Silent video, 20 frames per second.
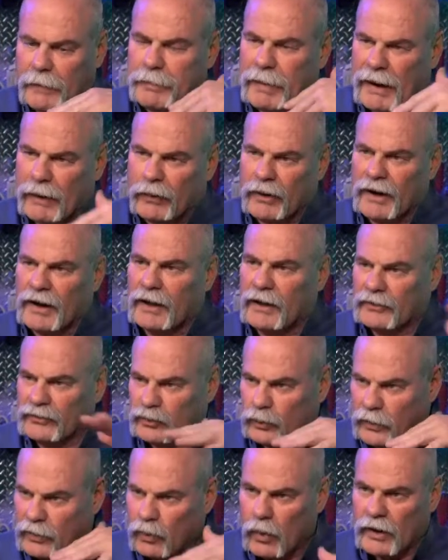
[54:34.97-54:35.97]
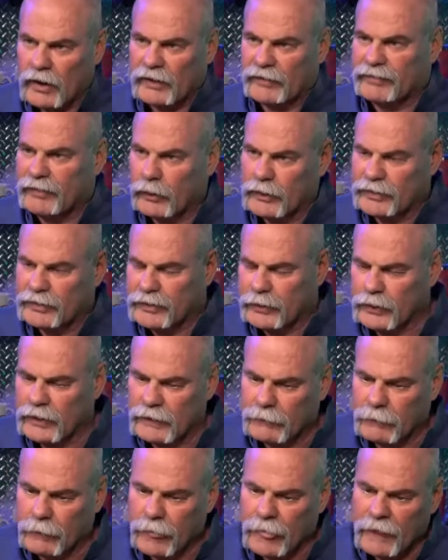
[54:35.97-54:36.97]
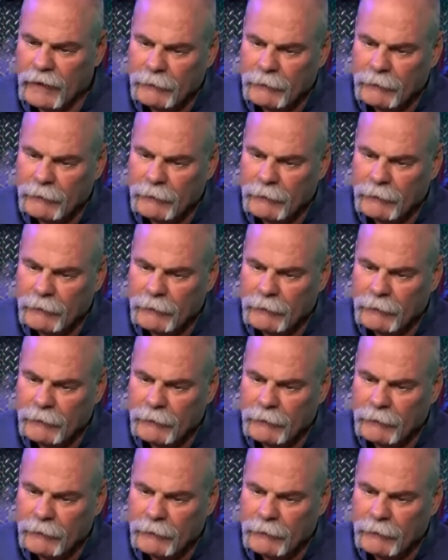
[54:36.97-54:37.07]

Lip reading: powerhouse with water flowing through it.